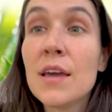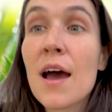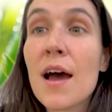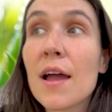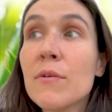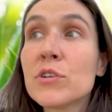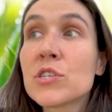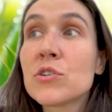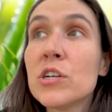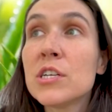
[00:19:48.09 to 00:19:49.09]
yeah, it
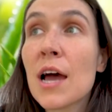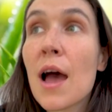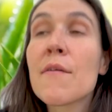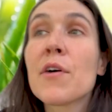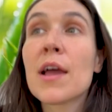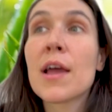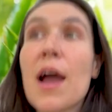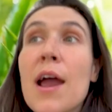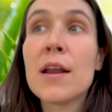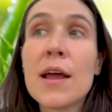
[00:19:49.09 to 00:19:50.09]
was good to have
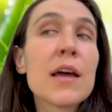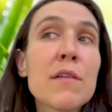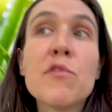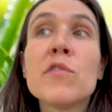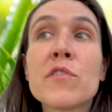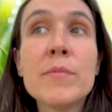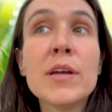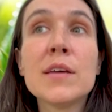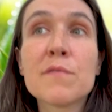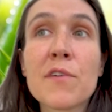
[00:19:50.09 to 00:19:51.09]
I had a handful of
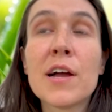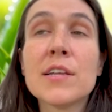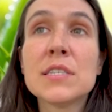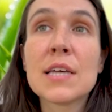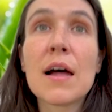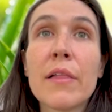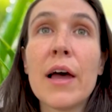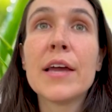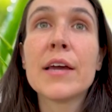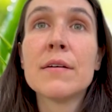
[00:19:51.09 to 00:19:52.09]
comedian friends that
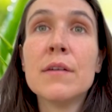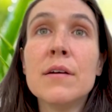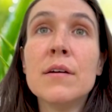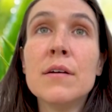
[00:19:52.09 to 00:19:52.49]
like,